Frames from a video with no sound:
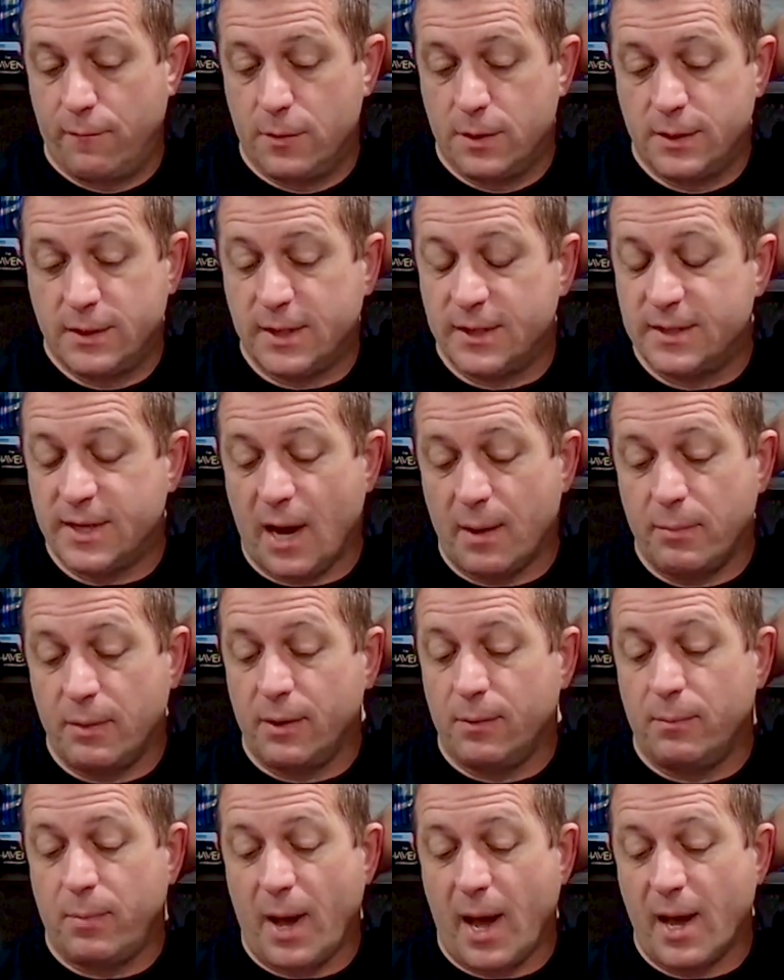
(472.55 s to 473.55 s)
Since I've
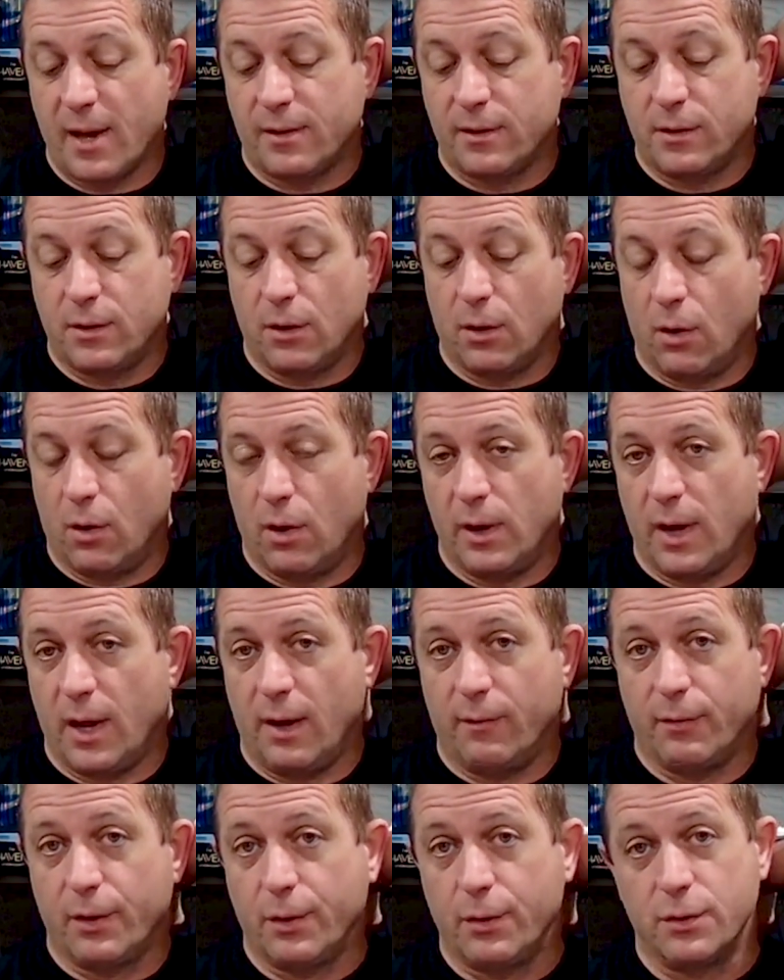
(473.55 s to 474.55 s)
been back on
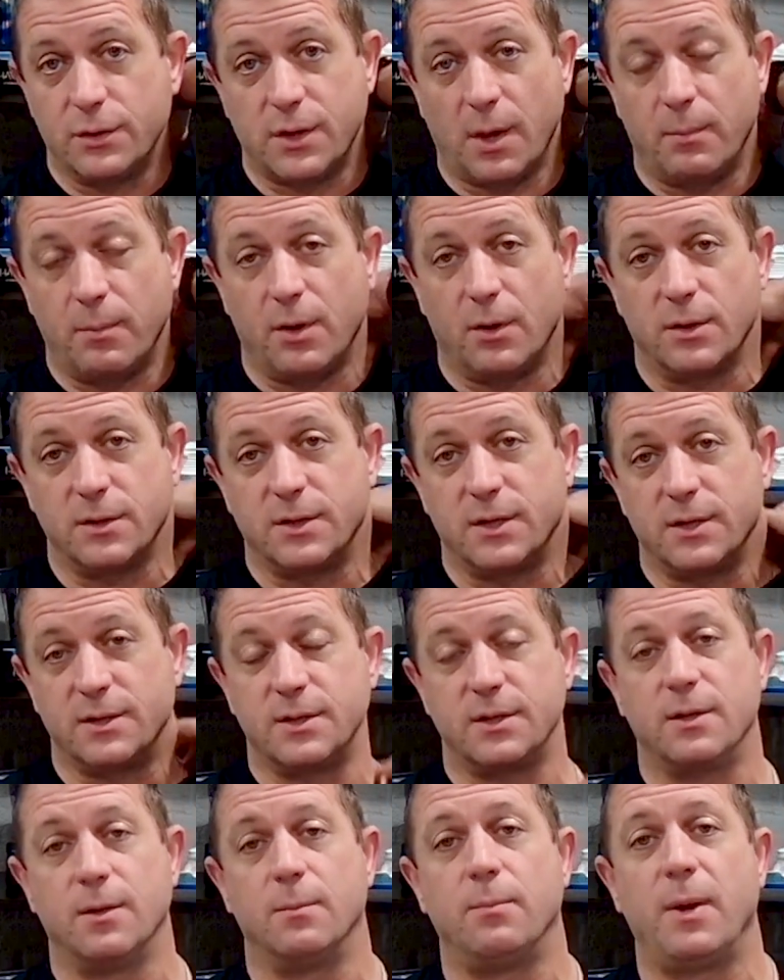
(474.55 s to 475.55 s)
every cruise I've been on
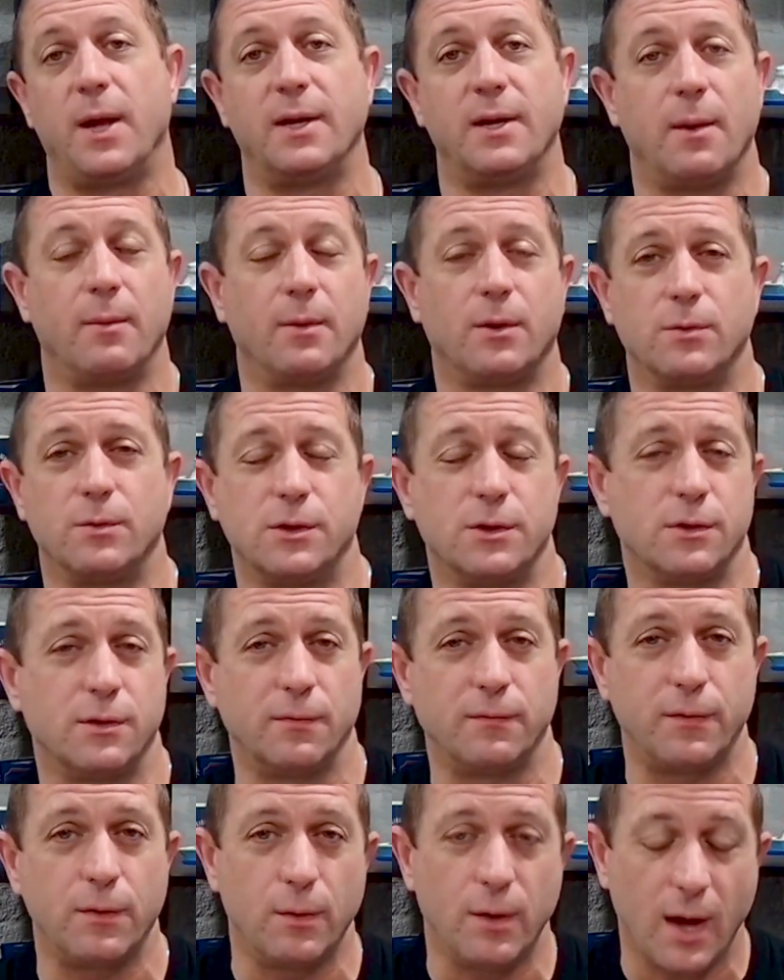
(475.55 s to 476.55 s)
since the pandemic, which is a
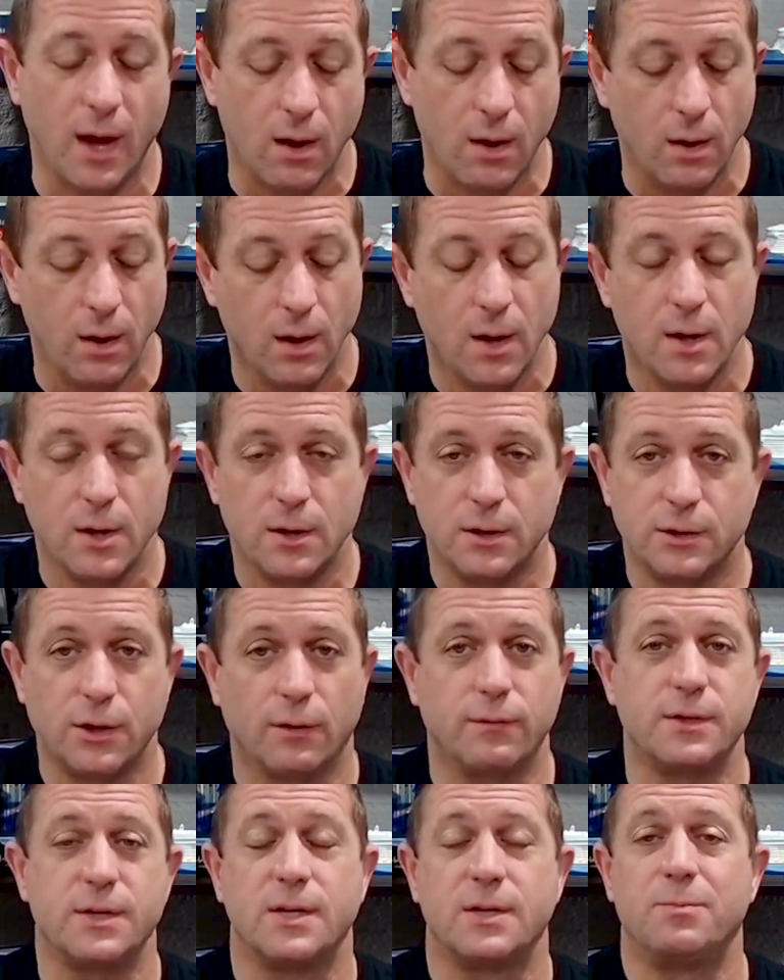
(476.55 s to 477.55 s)
few now,
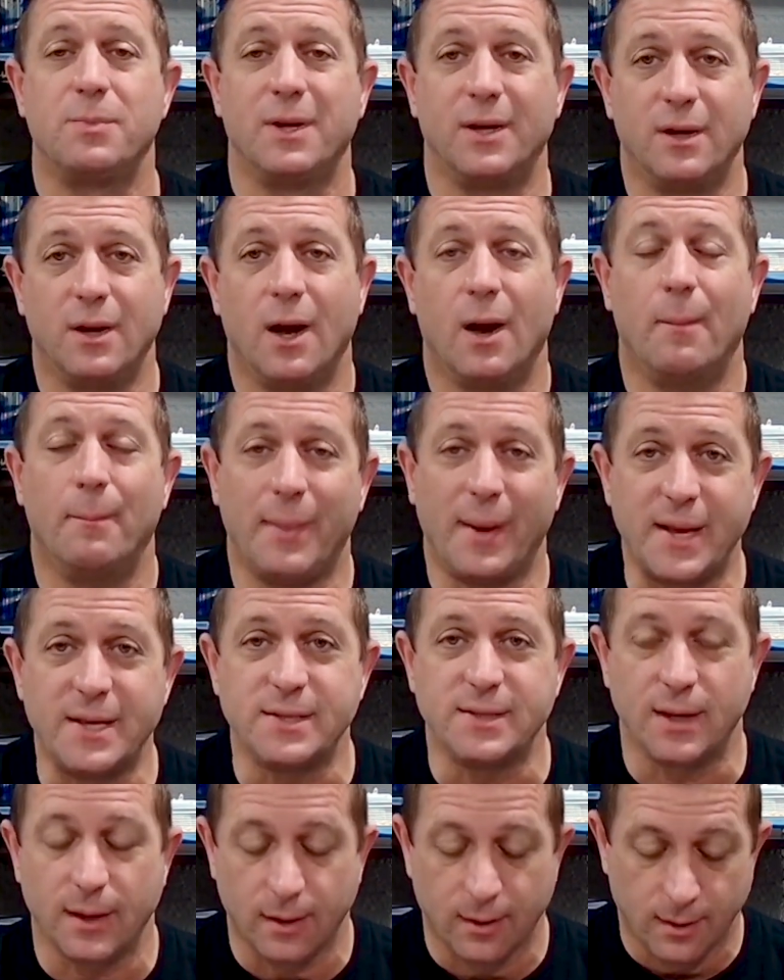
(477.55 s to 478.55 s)
service has been
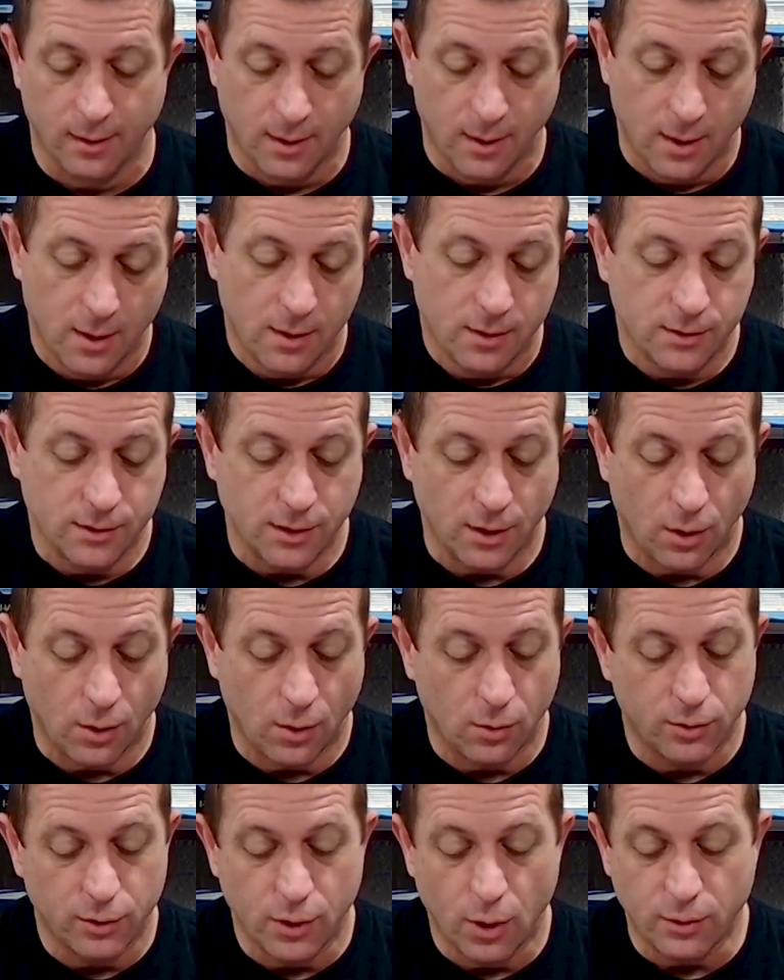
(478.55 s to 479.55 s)
amazing.
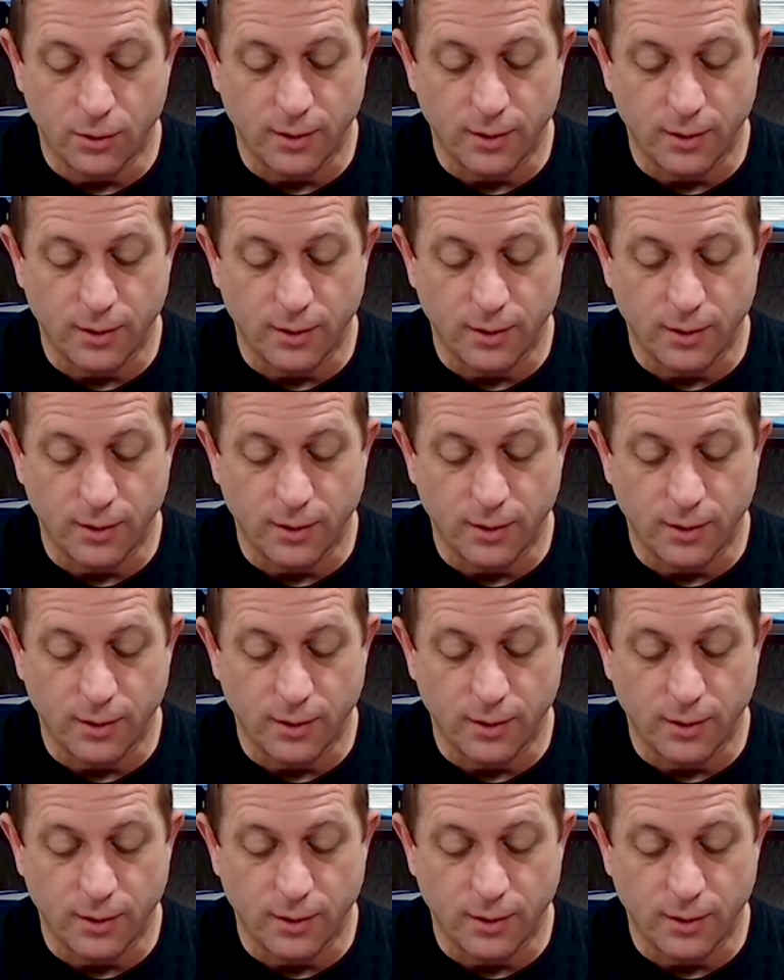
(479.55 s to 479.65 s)
So no